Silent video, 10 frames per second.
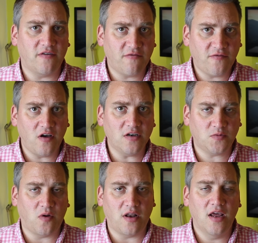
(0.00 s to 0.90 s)
The
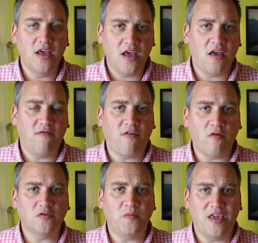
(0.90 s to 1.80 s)
first one
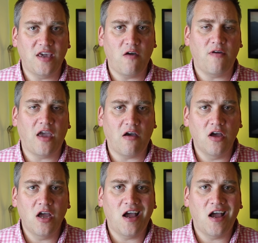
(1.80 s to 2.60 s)
involves me going out